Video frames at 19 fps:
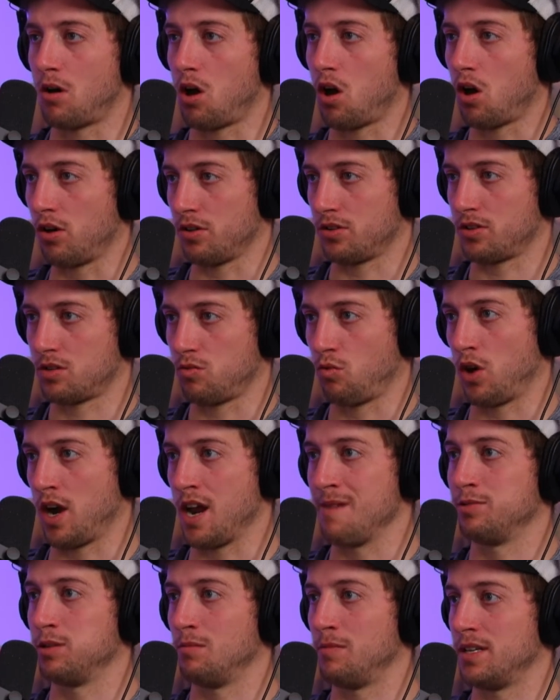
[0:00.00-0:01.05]
parts were
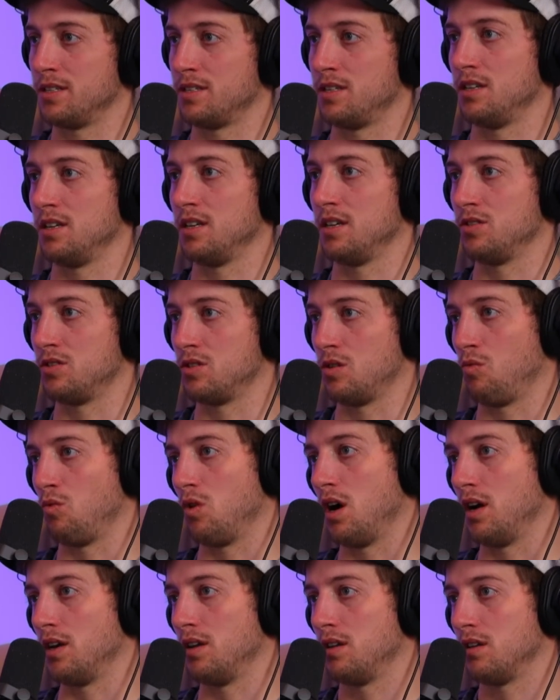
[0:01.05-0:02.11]
implemented into
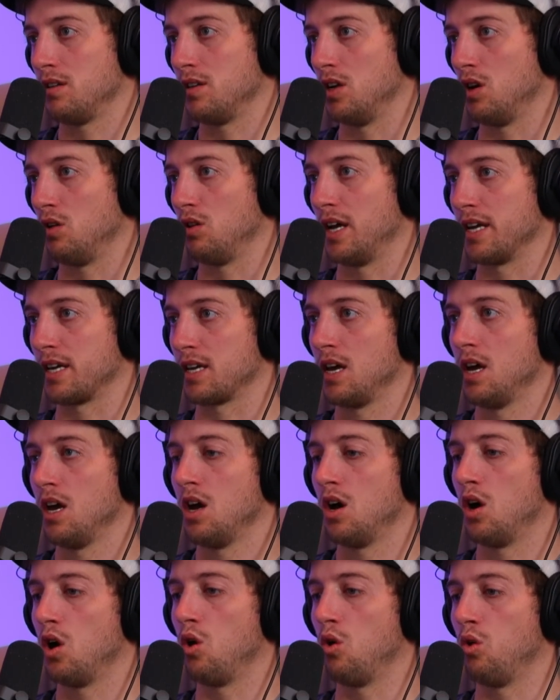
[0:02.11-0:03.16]
one, like,
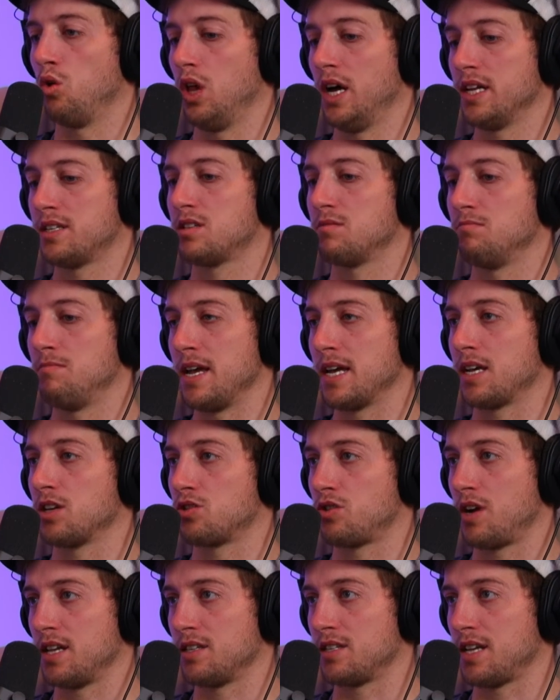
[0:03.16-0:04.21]
oh, let's make a
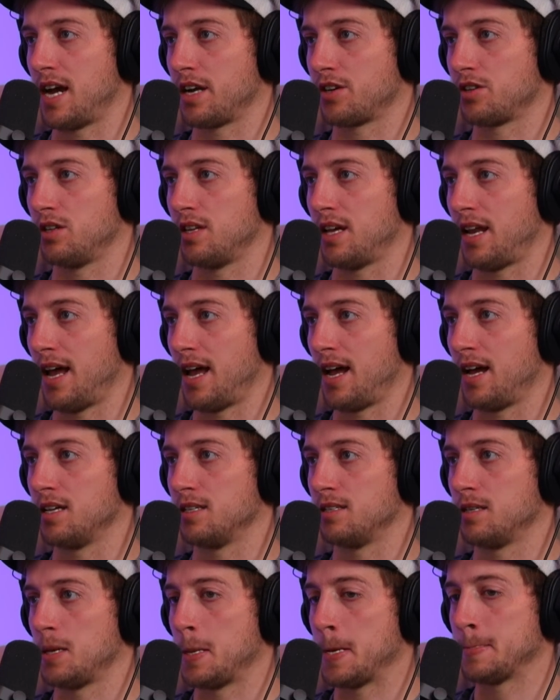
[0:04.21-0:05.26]
transaction that
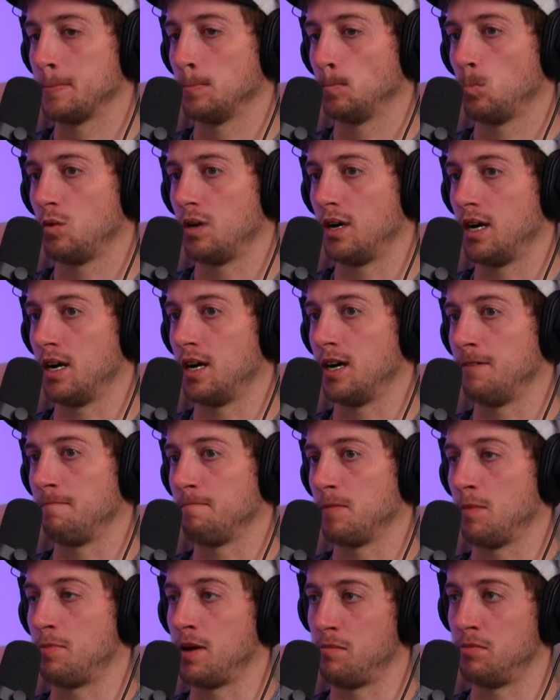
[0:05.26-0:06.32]
has
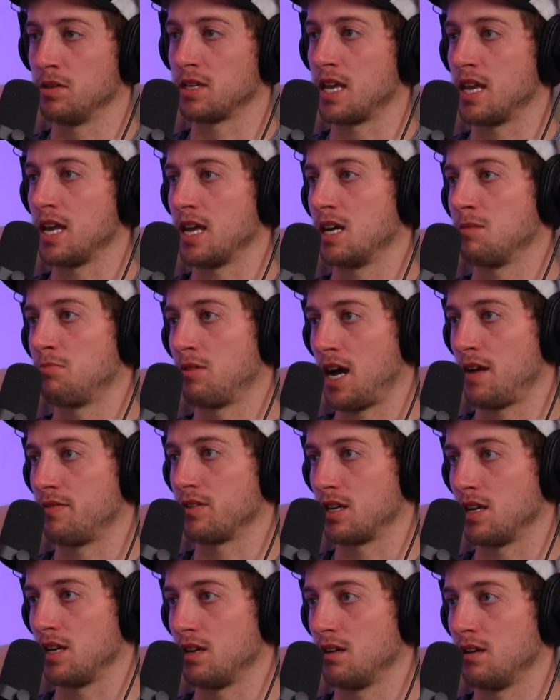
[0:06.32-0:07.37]
a public key and a
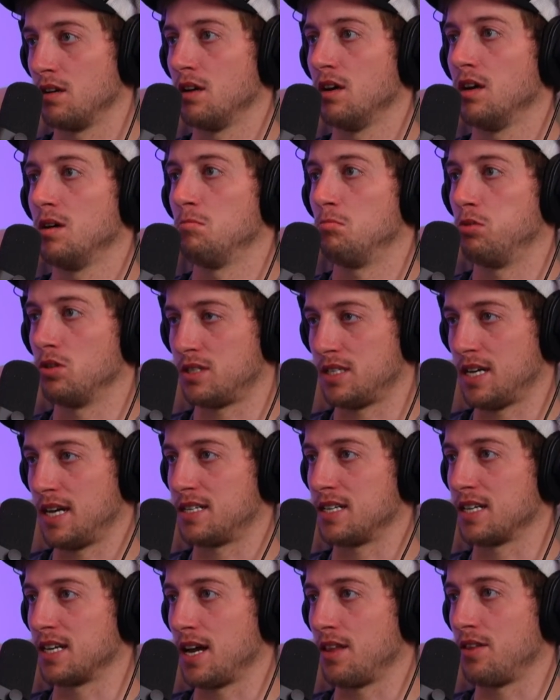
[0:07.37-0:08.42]
private key, puts
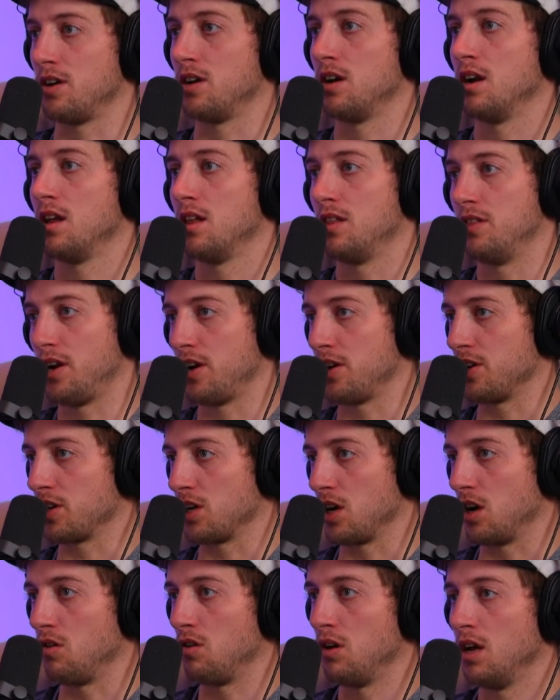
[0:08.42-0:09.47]
that together. There you
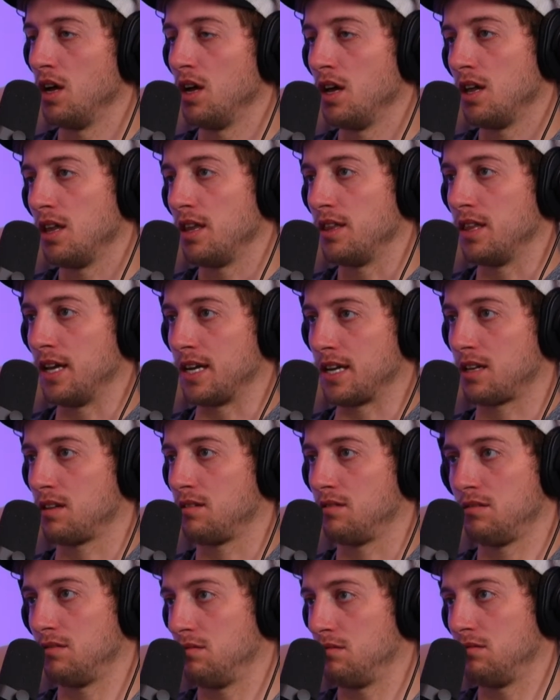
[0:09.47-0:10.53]
go. Like,